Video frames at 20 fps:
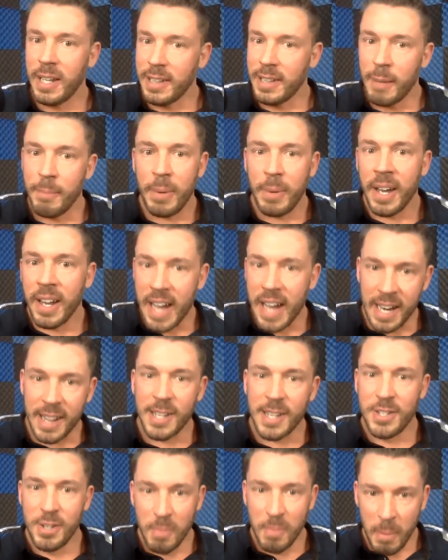Olympia, kind of the
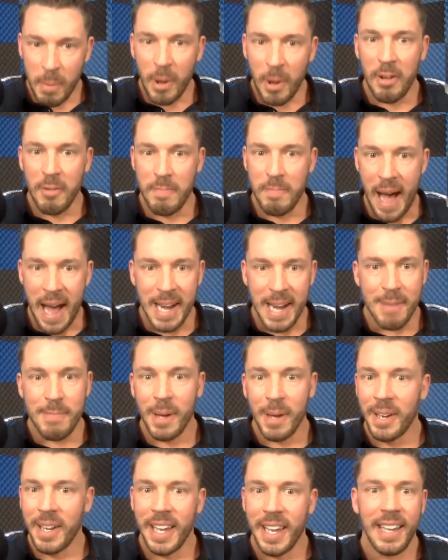Super Bowl of
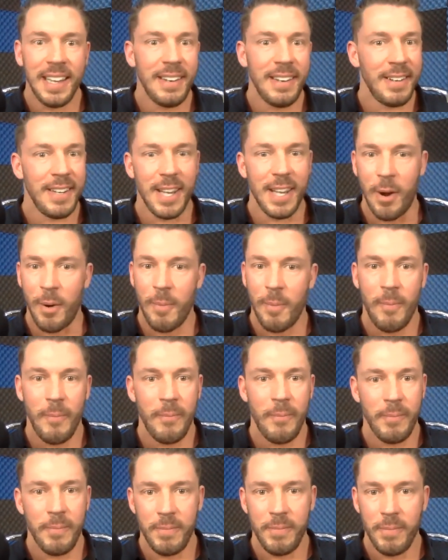bodybuilding, you know,
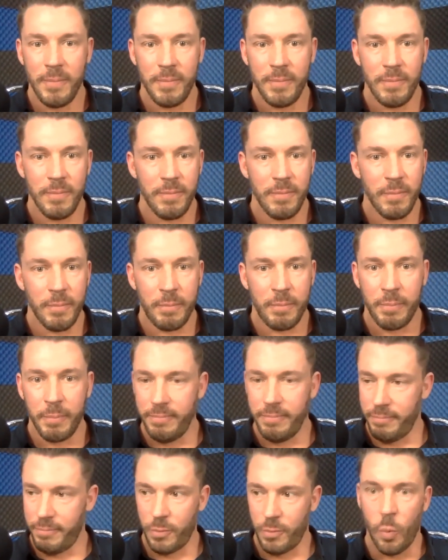
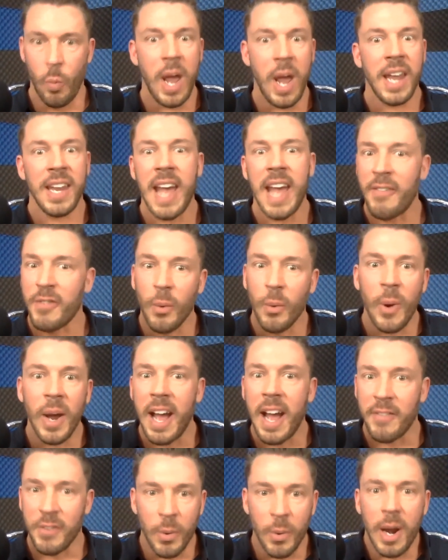win after win
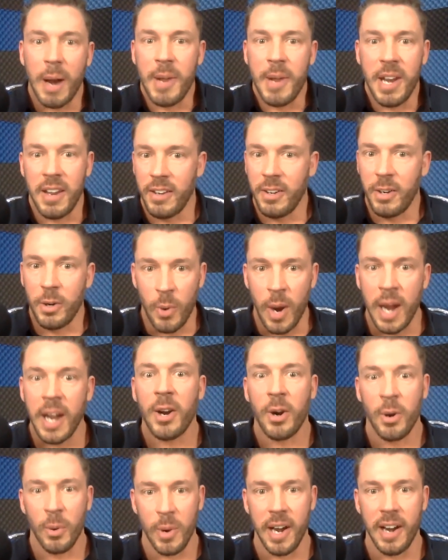after win. I mean, great
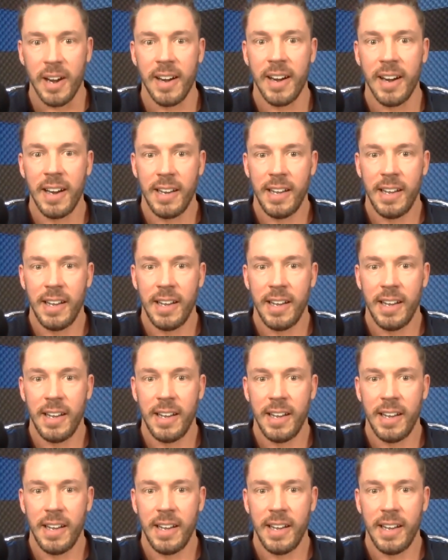career.